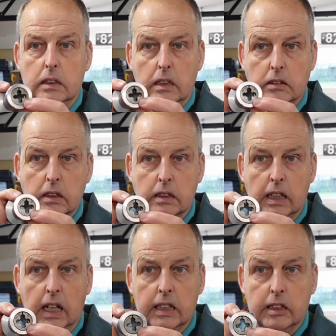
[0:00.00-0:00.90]
Is the
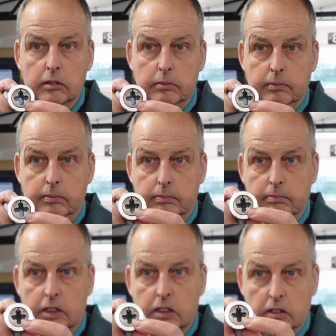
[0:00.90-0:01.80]
die
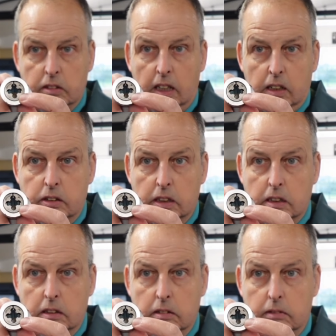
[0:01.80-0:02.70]
concentric?